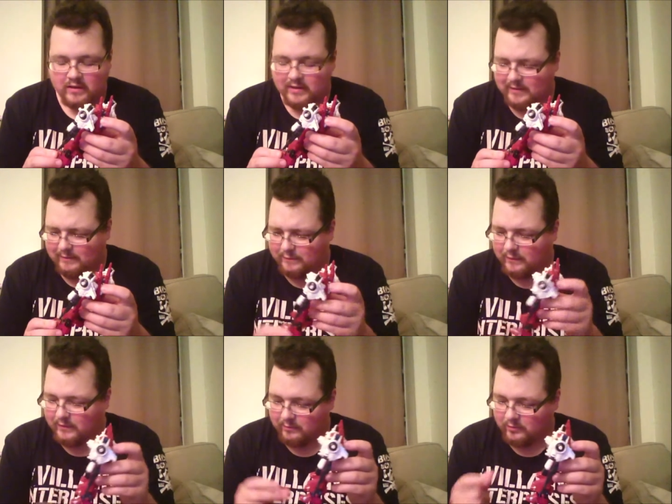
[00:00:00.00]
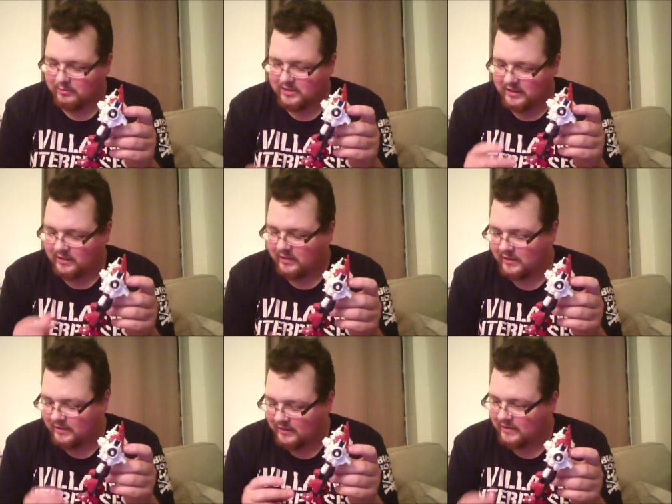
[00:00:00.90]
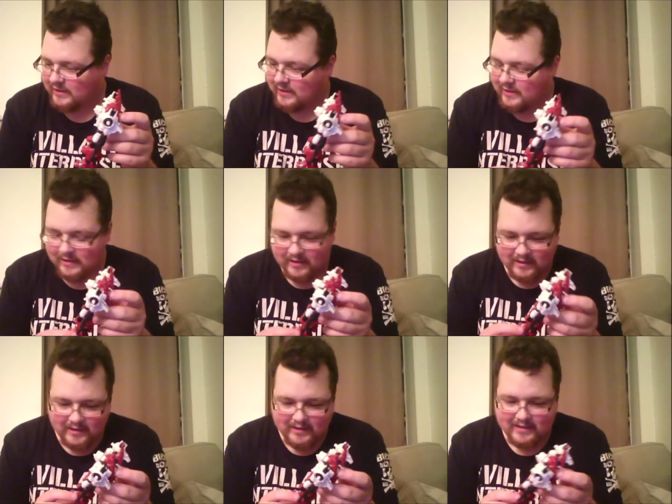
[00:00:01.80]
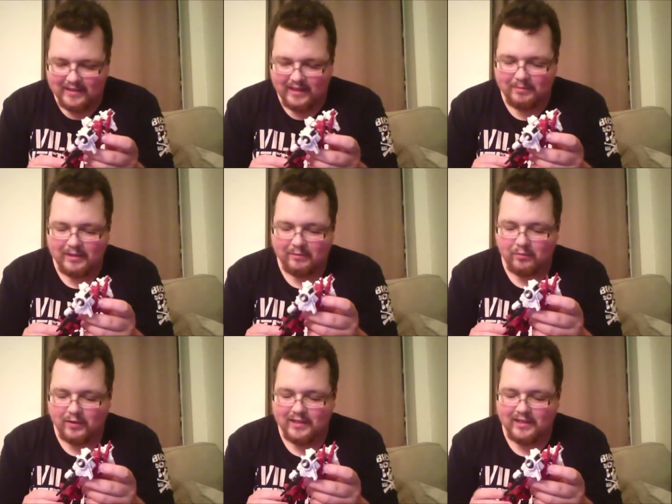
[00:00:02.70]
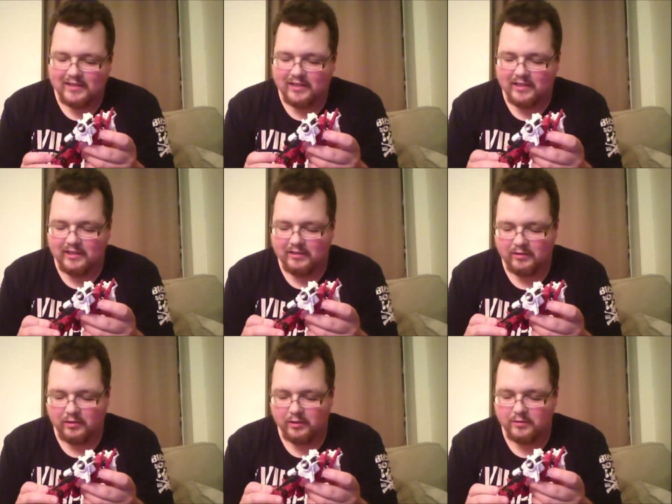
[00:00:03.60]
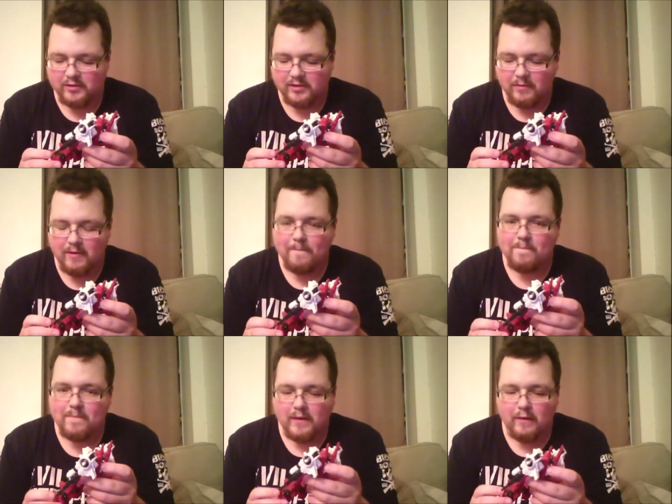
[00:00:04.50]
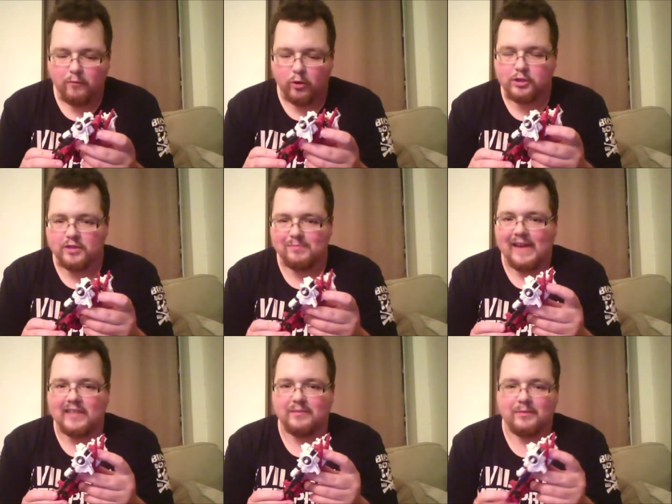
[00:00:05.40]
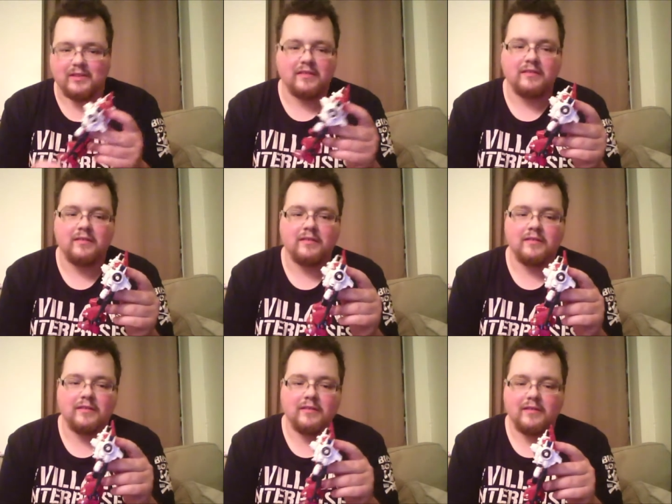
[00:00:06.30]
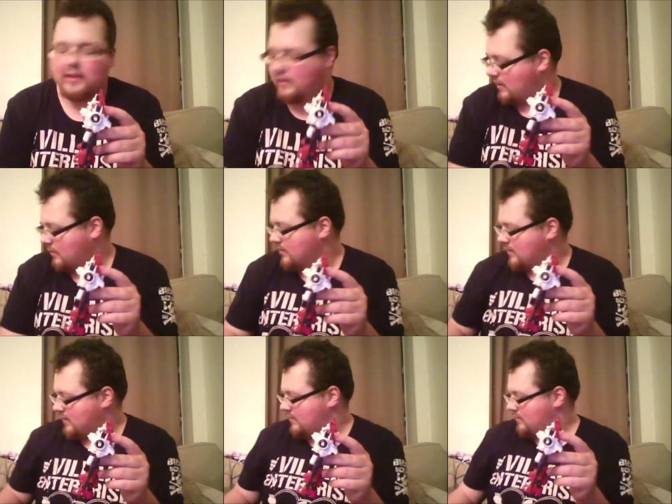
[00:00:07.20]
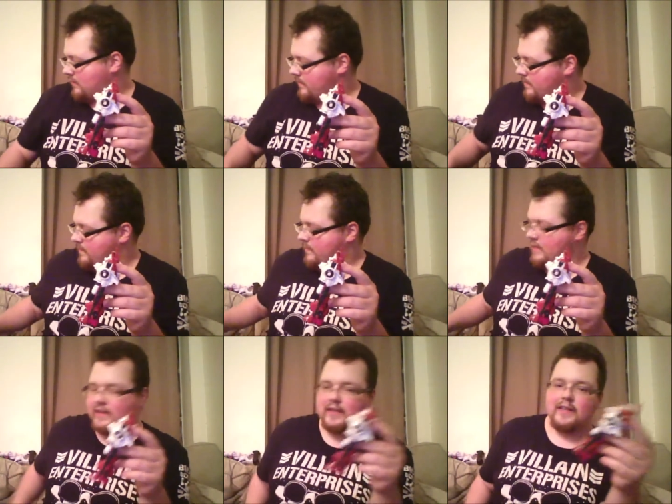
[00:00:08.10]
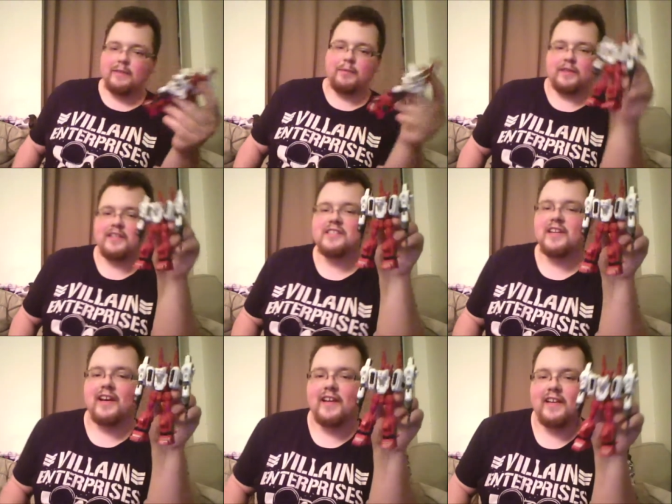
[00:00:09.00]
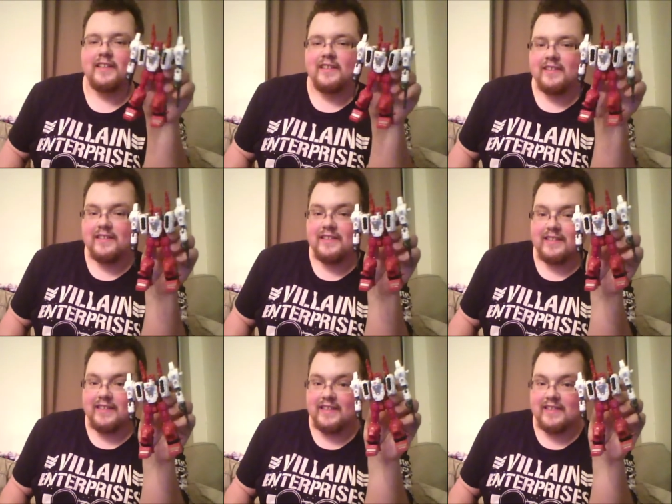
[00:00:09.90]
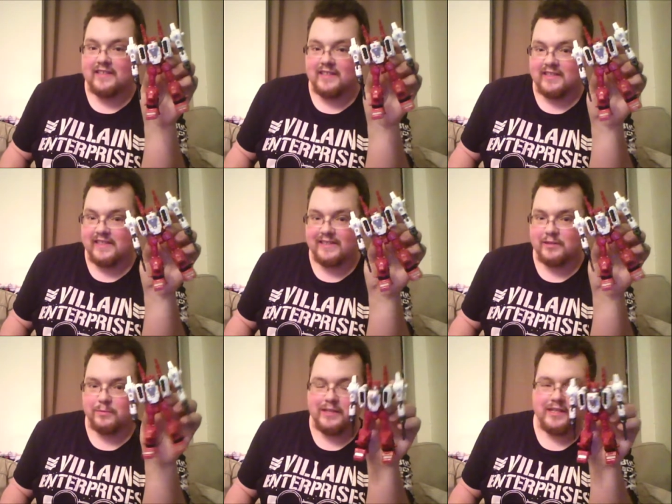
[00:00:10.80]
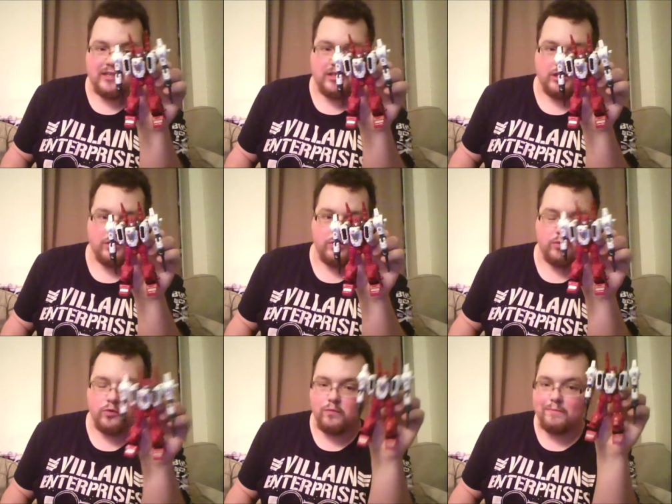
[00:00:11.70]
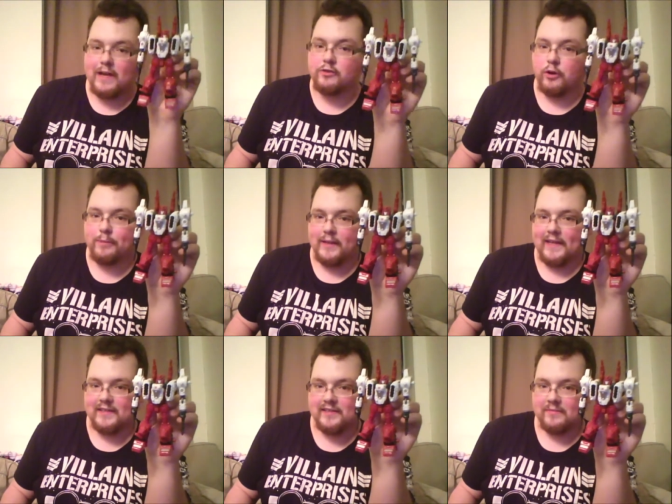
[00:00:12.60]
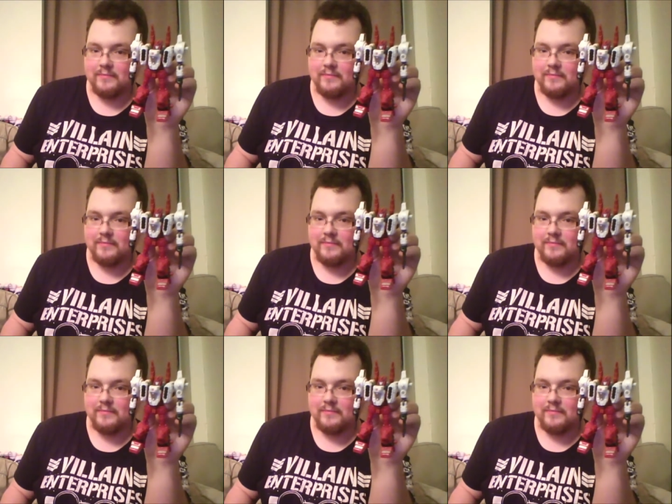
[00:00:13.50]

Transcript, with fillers: Uh, what was it? Damn it! Why did I suddenly lose Fortress Maximus? I think that was it. But this guy is an accessory to Metroplex,